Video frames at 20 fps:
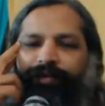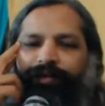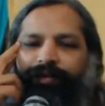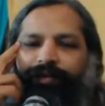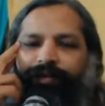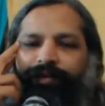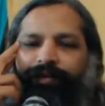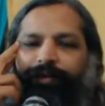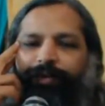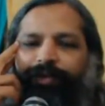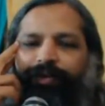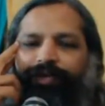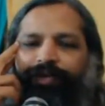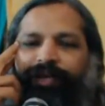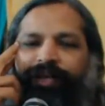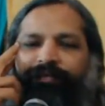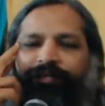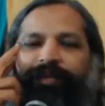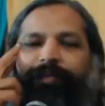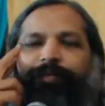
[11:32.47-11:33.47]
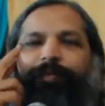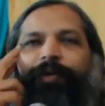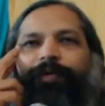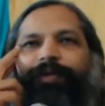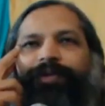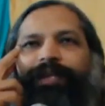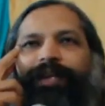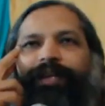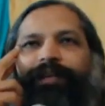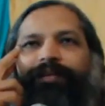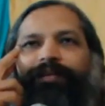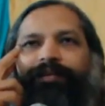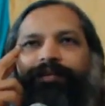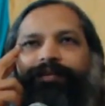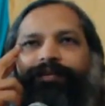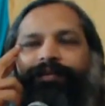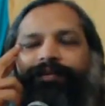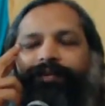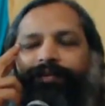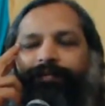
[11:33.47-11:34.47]
which gave them no
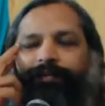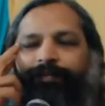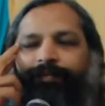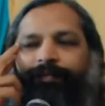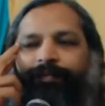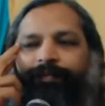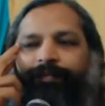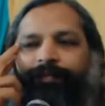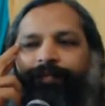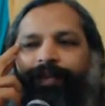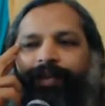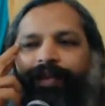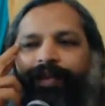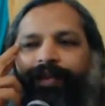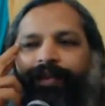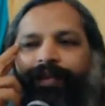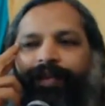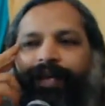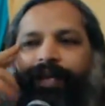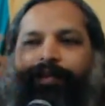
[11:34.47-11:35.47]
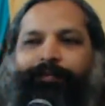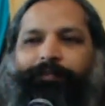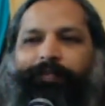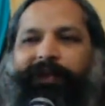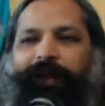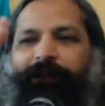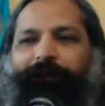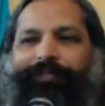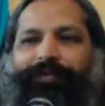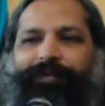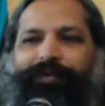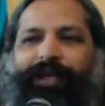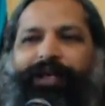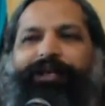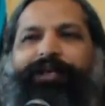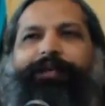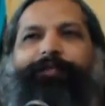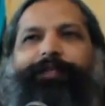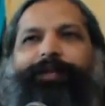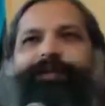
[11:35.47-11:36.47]
sense that perhaps
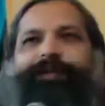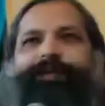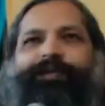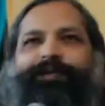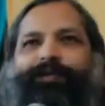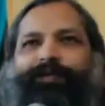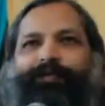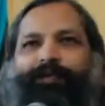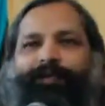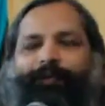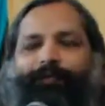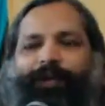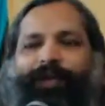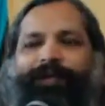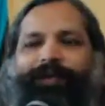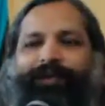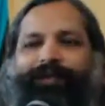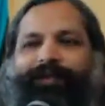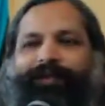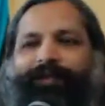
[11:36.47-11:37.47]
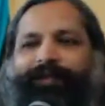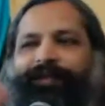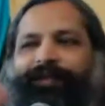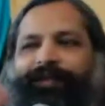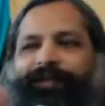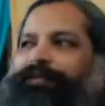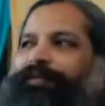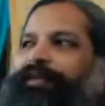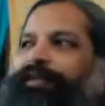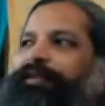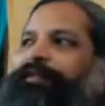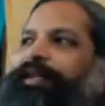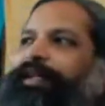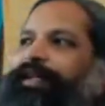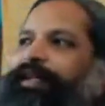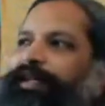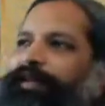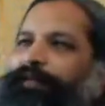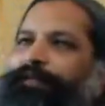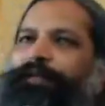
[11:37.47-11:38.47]
80% of humanity is in a very
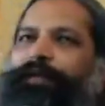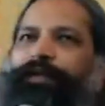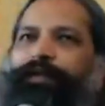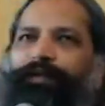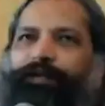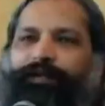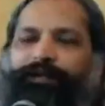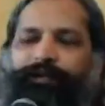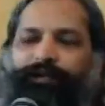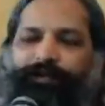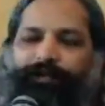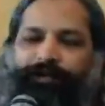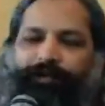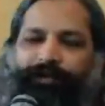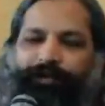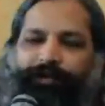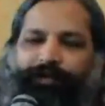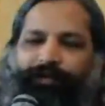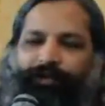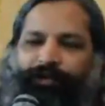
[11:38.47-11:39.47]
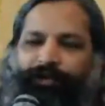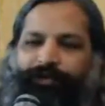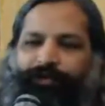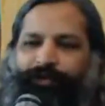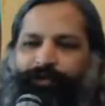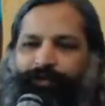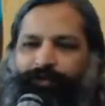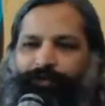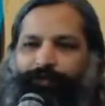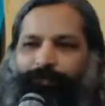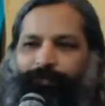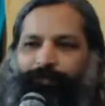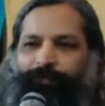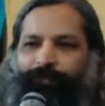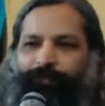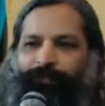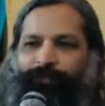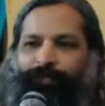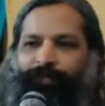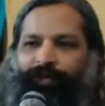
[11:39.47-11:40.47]
different condition.
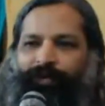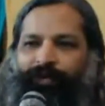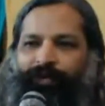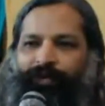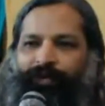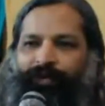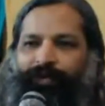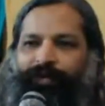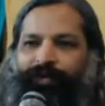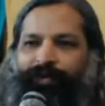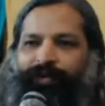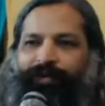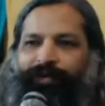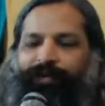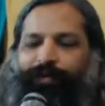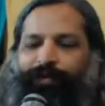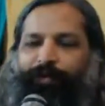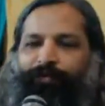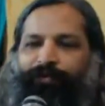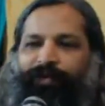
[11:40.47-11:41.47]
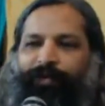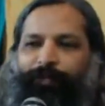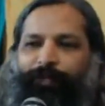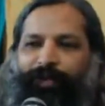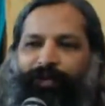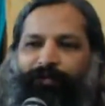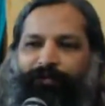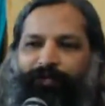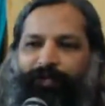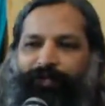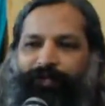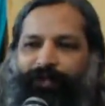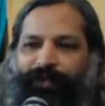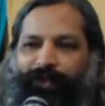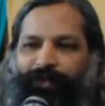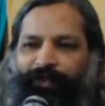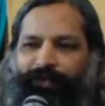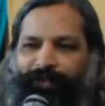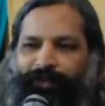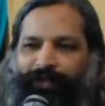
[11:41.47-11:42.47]
Some of them, even
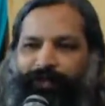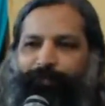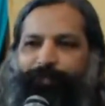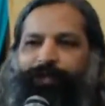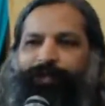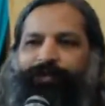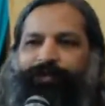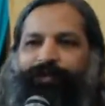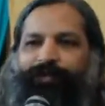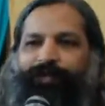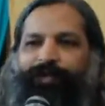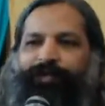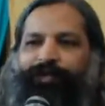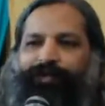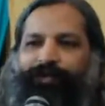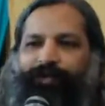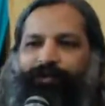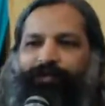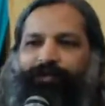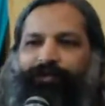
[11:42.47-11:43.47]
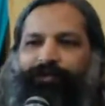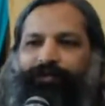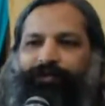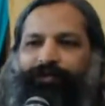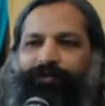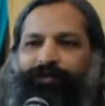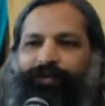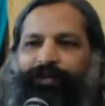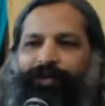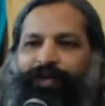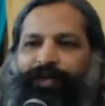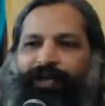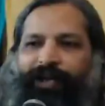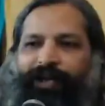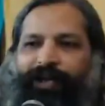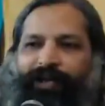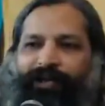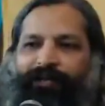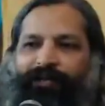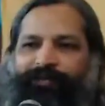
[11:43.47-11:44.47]
in their presentations,
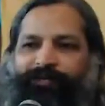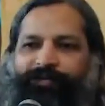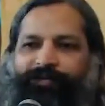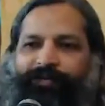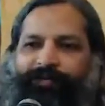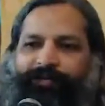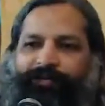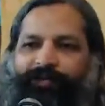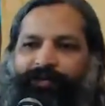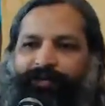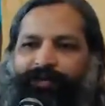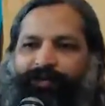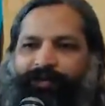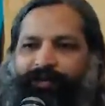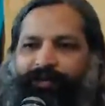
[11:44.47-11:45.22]
had a certain